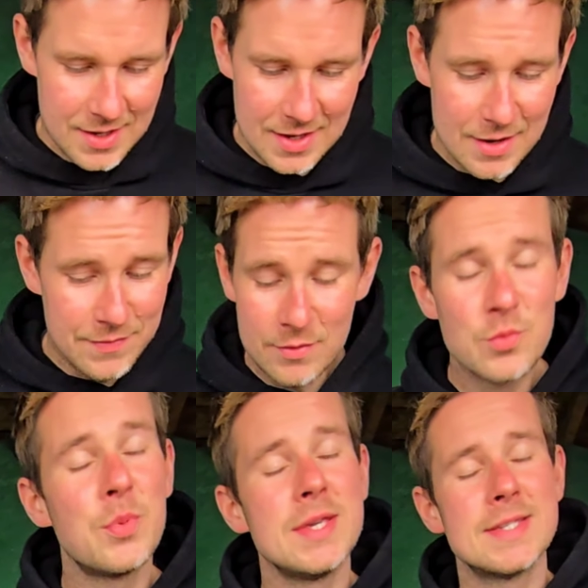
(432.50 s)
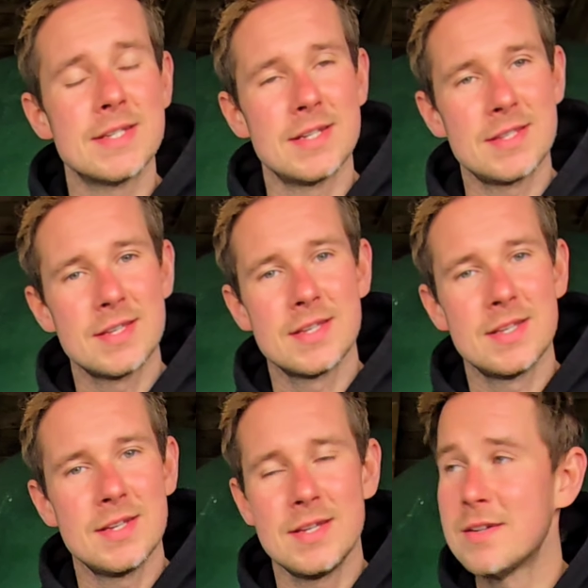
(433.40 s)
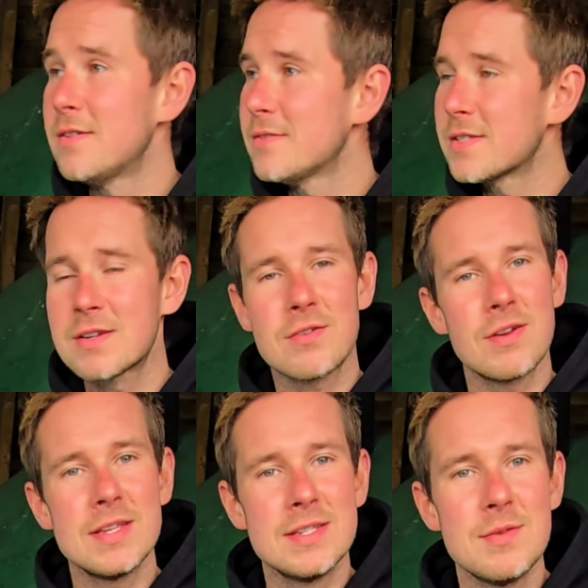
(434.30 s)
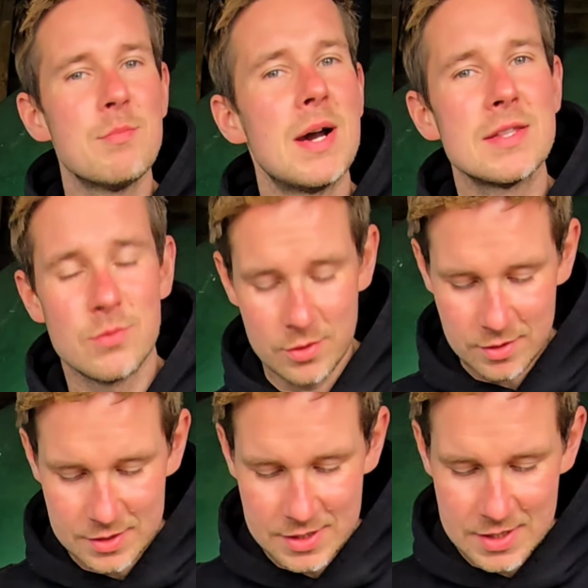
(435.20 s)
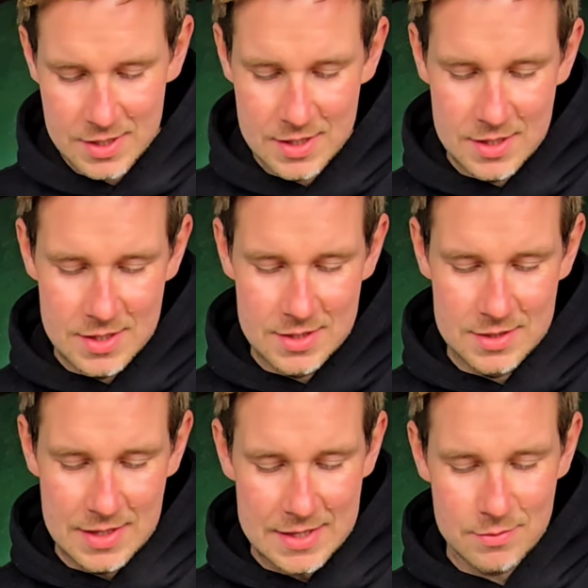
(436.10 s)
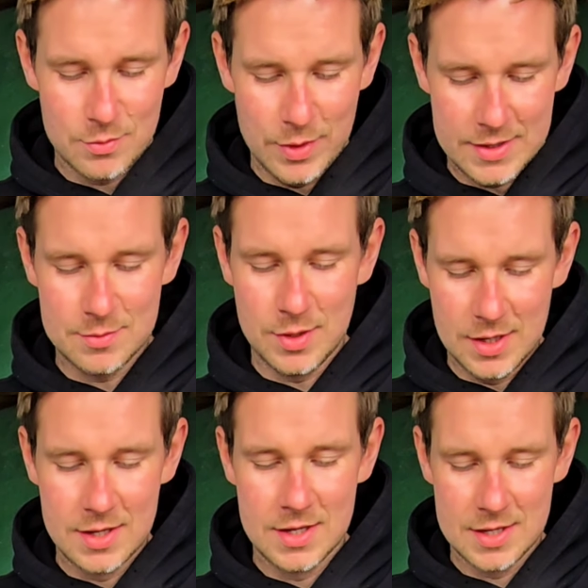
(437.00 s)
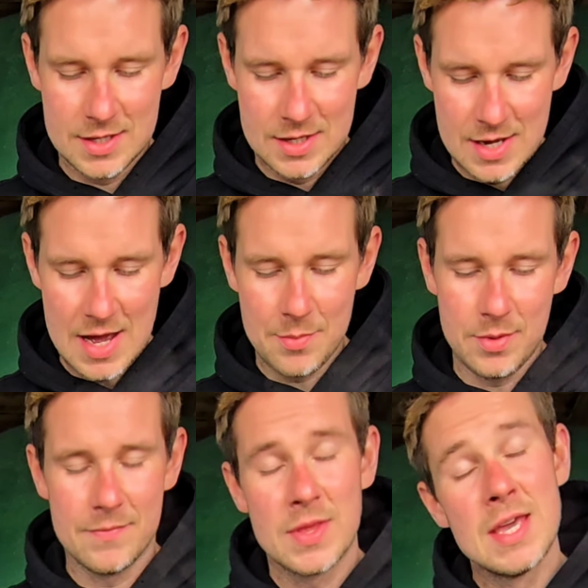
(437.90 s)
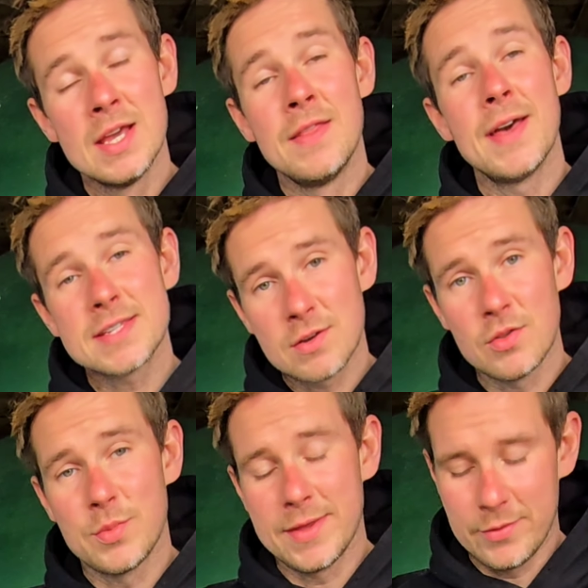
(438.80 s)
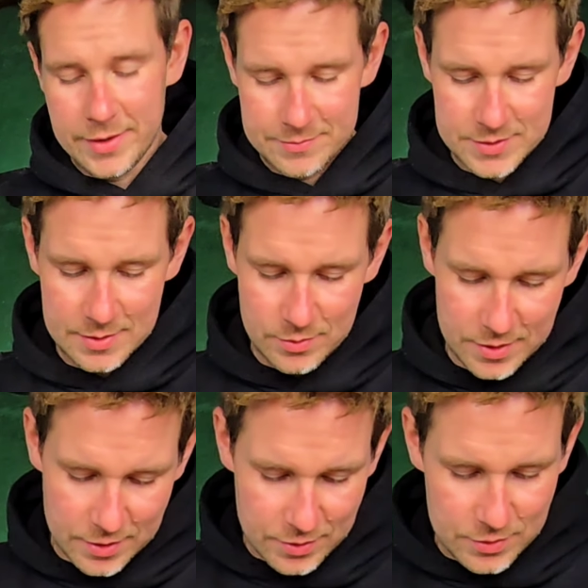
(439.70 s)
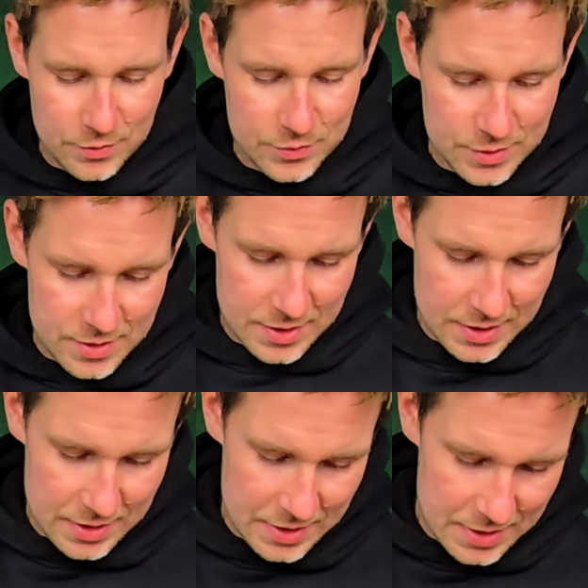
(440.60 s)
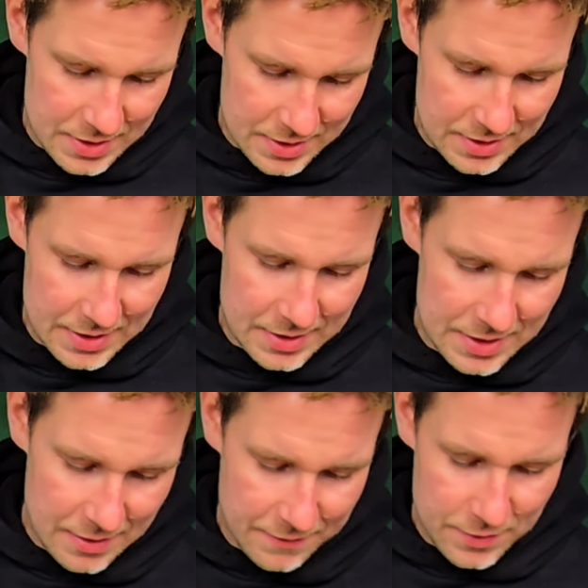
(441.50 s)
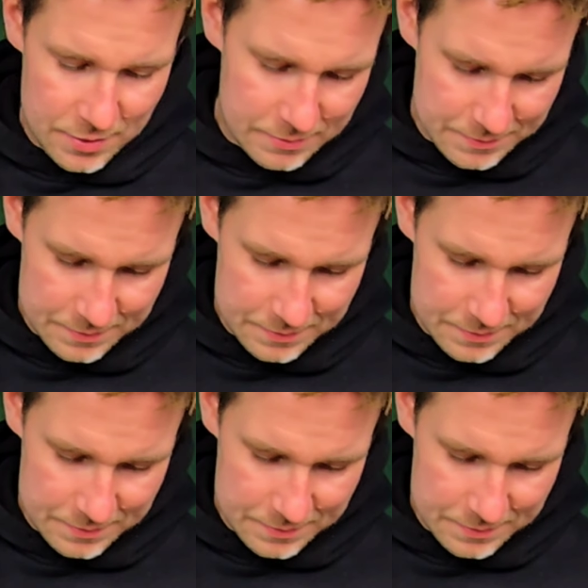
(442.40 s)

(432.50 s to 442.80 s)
I found peace in it. And all this crazy mad world, that's what makes me happy. That's hot, by the way, so I'm gonna use that knife here.